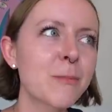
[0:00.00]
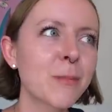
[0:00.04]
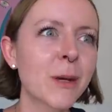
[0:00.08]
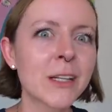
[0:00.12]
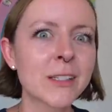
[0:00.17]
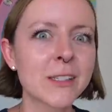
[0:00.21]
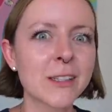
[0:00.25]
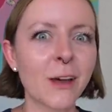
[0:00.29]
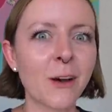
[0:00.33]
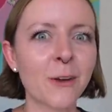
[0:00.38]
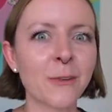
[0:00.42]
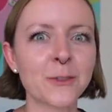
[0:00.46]

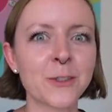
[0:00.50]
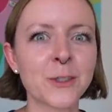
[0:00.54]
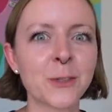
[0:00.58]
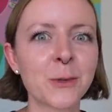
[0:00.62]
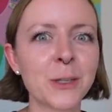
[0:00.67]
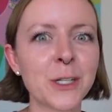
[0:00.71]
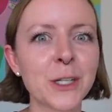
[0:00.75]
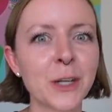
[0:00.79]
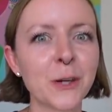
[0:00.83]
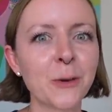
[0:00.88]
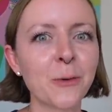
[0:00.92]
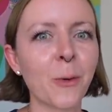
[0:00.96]
myself to
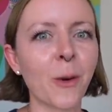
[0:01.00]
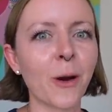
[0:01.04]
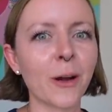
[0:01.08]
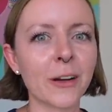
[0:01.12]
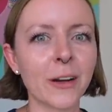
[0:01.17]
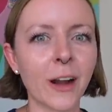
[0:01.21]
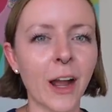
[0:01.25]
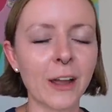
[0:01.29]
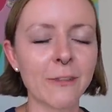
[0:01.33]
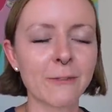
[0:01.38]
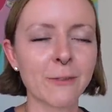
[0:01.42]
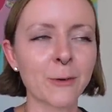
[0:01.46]
a new
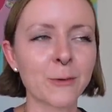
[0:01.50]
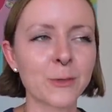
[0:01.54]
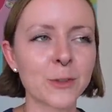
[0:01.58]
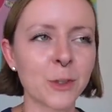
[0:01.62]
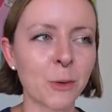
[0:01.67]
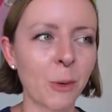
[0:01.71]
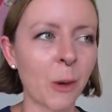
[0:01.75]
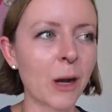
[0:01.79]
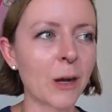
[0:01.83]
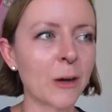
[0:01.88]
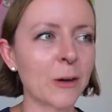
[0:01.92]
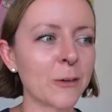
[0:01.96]
one, iPhone
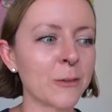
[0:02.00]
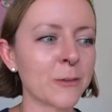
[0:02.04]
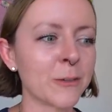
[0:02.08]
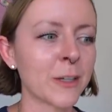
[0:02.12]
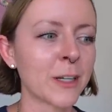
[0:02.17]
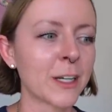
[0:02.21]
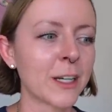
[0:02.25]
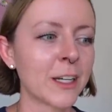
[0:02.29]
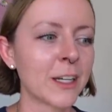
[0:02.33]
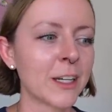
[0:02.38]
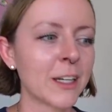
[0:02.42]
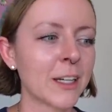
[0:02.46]
12,
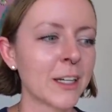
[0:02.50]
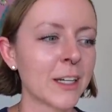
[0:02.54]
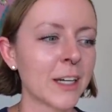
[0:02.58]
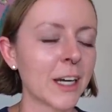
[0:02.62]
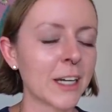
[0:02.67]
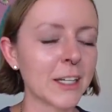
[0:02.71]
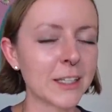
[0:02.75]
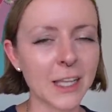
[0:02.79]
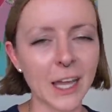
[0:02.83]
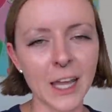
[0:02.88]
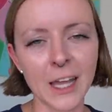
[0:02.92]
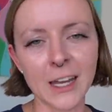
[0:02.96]

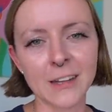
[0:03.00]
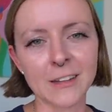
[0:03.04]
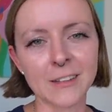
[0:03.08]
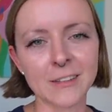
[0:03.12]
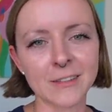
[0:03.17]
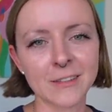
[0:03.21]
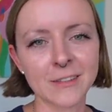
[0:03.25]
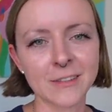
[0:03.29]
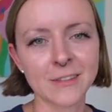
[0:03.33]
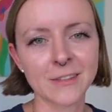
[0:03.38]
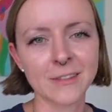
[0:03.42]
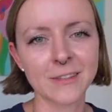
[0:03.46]
and then
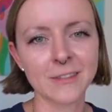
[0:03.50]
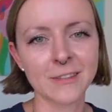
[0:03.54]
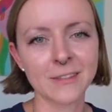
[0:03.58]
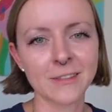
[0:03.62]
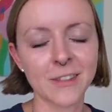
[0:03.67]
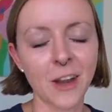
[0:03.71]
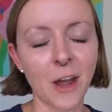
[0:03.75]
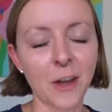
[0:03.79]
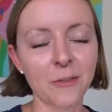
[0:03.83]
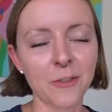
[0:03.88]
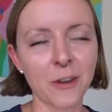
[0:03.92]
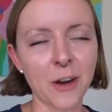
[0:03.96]

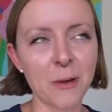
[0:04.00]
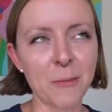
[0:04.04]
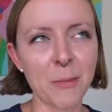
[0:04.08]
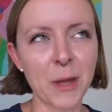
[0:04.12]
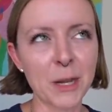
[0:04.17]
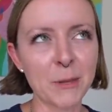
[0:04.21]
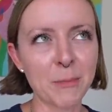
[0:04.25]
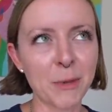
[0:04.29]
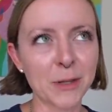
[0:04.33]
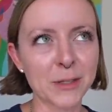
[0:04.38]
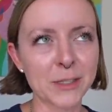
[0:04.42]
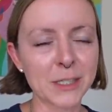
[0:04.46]
not very
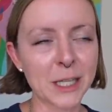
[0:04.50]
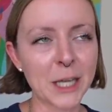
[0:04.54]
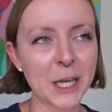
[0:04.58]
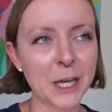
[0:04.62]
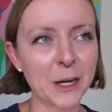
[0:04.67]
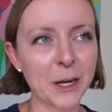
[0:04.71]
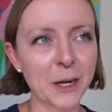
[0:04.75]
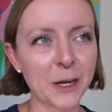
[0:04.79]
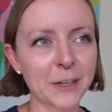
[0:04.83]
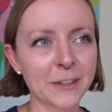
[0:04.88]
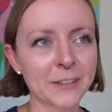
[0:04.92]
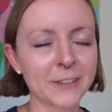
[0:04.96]
many months
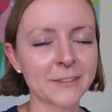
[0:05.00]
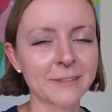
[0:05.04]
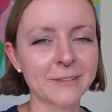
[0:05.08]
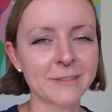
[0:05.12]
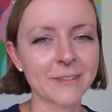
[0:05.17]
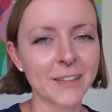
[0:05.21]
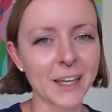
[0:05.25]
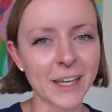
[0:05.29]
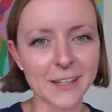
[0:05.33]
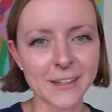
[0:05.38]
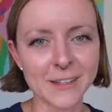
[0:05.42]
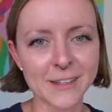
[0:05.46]
later,
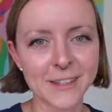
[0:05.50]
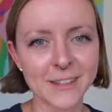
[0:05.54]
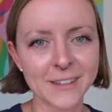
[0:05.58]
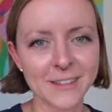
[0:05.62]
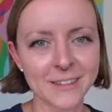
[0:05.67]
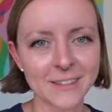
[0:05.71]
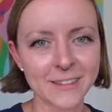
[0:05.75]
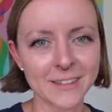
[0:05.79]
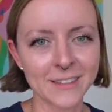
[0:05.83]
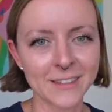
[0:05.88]
this.